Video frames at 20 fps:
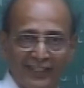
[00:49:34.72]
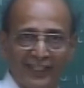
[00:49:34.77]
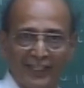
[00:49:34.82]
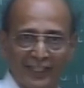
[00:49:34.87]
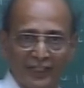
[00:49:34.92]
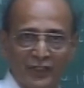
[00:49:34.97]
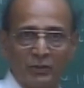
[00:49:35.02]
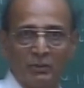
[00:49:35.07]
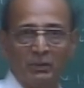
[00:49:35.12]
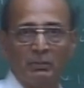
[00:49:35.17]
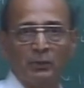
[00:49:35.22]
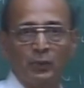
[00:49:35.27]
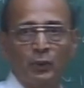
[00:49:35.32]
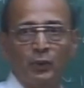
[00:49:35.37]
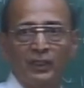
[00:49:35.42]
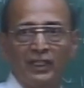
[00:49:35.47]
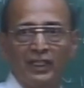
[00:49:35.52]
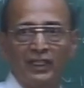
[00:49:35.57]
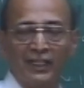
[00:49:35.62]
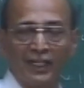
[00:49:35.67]
has to be proved
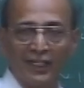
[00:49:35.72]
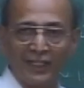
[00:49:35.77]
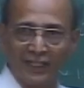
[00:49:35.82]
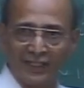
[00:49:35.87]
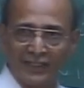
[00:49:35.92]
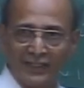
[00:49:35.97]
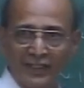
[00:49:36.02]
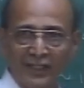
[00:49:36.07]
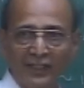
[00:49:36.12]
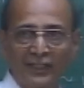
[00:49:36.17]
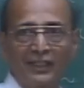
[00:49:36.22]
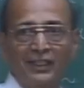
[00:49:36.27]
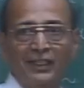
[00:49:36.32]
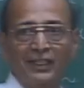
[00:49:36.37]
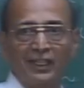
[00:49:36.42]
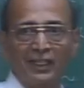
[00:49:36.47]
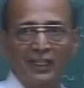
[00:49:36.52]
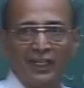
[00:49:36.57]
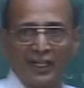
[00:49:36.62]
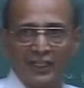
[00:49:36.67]
that that has the
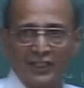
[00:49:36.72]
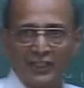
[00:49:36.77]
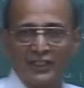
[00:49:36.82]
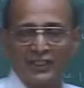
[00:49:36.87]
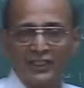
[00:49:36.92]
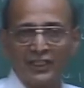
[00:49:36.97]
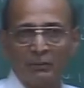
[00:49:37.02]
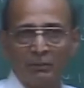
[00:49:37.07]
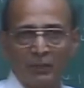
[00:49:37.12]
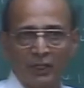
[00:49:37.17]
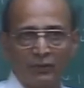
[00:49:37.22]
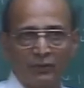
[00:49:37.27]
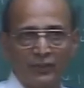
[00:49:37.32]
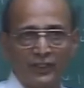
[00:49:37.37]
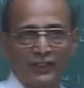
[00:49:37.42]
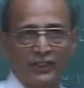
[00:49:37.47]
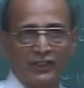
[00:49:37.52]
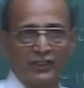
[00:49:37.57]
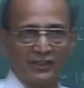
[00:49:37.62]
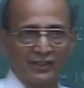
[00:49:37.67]
largest number of
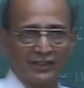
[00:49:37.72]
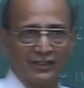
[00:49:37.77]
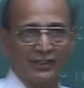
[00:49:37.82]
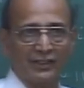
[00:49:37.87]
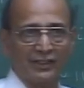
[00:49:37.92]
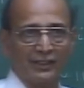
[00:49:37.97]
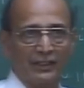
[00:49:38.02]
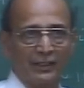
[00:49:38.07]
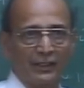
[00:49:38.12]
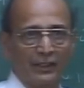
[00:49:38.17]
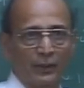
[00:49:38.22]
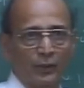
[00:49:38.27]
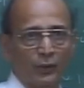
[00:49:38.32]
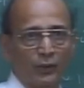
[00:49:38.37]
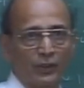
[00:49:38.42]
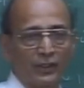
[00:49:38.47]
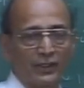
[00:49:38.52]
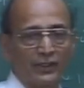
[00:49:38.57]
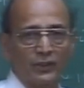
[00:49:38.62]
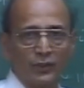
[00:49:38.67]
edges.
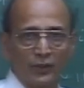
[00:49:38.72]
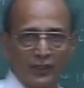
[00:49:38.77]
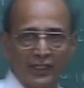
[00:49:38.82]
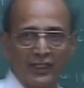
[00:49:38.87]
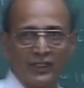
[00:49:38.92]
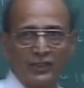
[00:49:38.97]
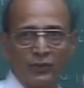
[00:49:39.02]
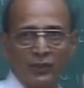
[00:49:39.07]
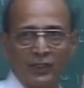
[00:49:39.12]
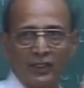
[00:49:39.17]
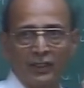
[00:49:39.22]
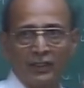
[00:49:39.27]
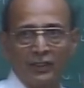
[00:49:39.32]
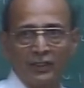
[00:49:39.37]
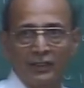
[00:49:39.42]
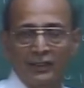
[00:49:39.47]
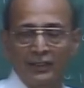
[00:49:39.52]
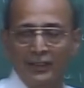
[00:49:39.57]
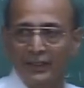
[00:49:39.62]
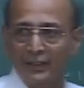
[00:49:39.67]
Okay, so that is what
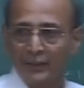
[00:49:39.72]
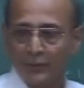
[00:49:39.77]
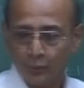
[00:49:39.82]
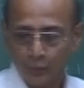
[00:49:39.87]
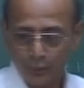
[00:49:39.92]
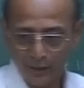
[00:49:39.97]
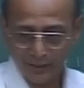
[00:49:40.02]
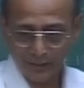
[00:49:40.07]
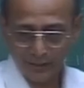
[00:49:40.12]
Turan's